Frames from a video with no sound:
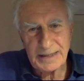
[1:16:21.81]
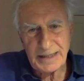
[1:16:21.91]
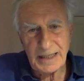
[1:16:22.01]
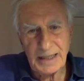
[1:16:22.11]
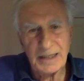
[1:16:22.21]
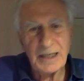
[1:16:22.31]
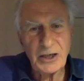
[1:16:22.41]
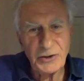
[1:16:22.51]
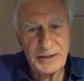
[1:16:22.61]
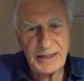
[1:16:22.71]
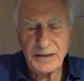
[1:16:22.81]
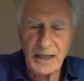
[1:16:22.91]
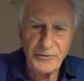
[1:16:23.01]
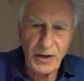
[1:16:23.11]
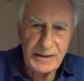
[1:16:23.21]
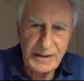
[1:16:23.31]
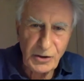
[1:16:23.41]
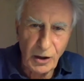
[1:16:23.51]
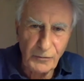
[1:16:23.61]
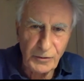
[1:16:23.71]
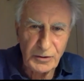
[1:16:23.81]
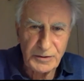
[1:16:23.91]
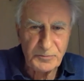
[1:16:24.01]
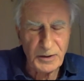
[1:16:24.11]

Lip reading: as a critic then writing novels,